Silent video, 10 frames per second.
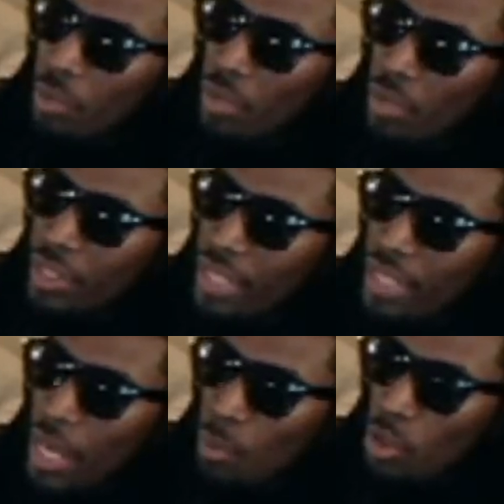I'm right
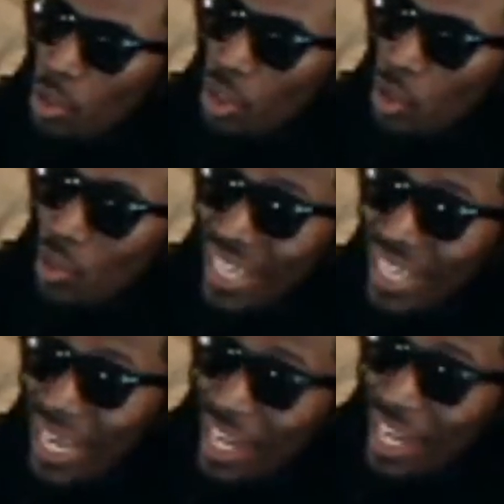now. I'm working on
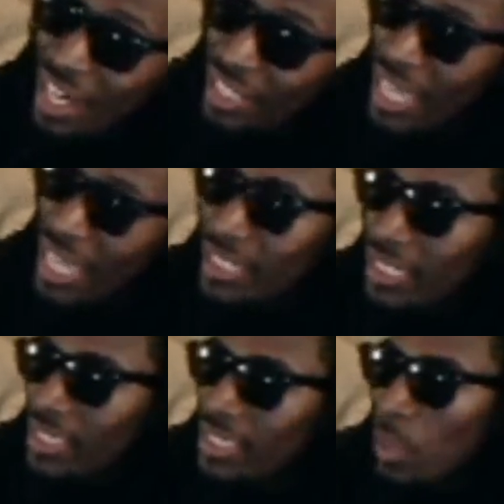a lot of
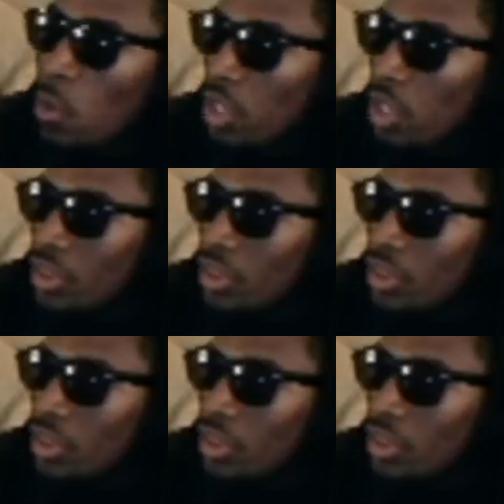things at once.